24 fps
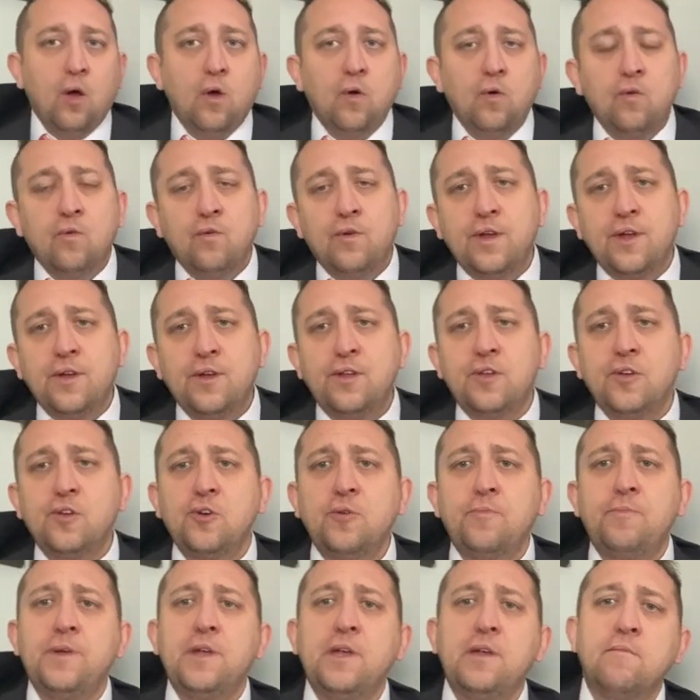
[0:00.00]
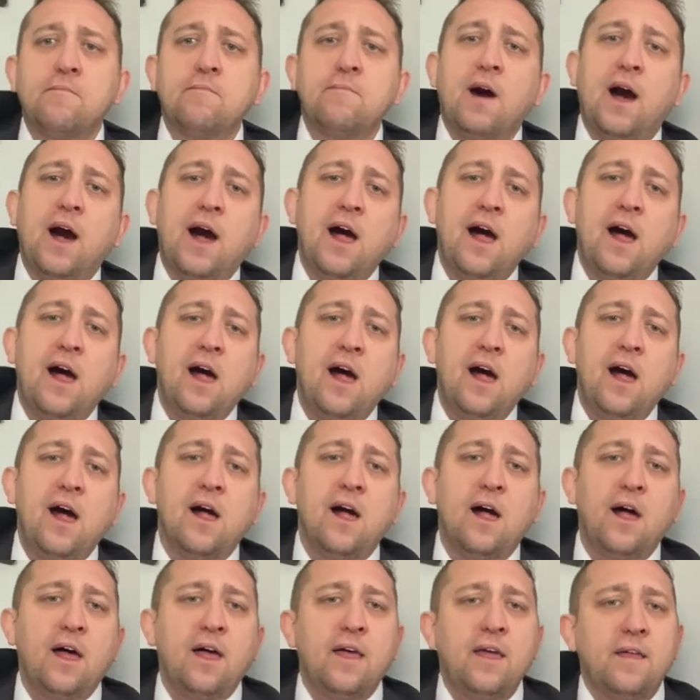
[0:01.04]
will you be
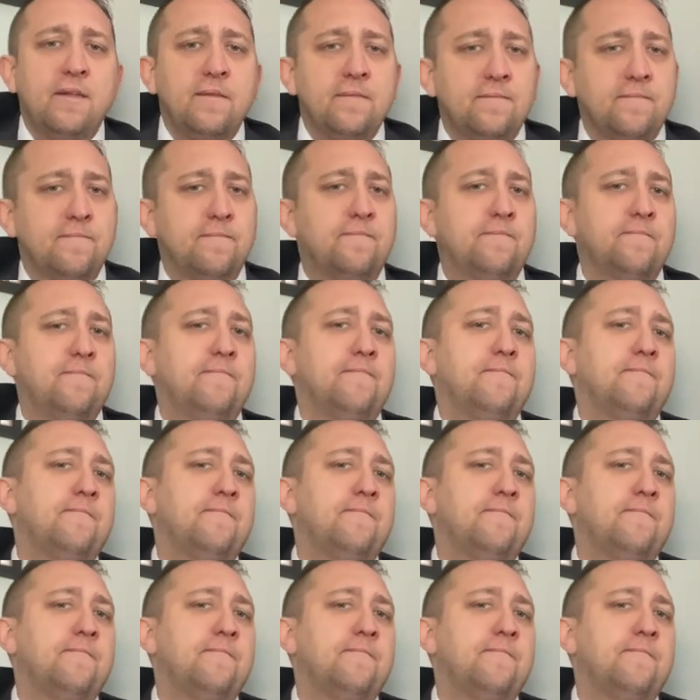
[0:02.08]
mine?